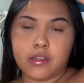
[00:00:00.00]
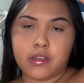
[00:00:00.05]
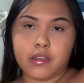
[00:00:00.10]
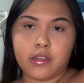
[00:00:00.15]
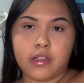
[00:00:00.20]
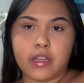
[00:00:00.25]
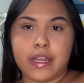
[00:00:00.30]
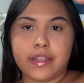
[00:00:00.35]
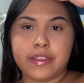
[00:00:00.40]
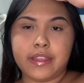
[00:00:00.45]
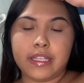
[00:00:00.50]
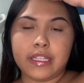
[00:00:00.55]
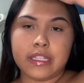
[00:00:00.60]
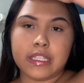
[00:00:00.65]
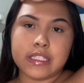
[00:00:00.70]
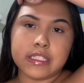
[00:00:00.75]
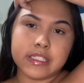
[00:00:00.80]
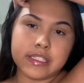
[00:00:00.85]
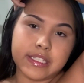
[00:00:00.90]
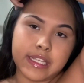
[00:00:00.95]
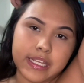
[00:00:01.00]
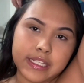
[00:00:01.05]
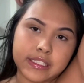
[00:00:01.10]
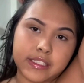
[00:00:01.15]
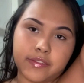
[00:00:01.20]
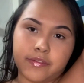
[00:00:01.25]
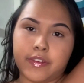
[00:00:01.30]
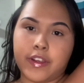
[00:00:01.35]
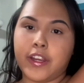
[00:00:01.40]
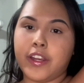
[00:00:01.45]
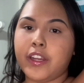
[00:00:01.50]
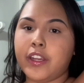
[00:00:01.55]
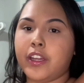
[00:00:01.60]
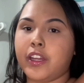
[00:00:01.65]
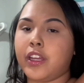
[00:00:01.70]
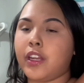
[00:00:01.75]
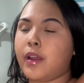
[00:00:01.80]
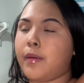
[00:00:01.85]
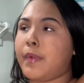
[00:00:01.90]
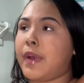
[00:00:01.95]
I think this sets very good
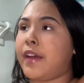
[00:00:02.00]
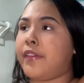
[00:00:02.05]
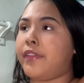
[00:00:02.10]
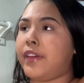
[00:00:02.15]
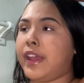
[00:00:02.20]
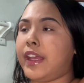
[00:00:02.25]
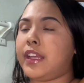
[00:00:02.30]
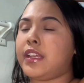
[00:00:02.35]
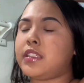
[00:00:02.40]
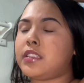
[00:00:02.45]
on my face.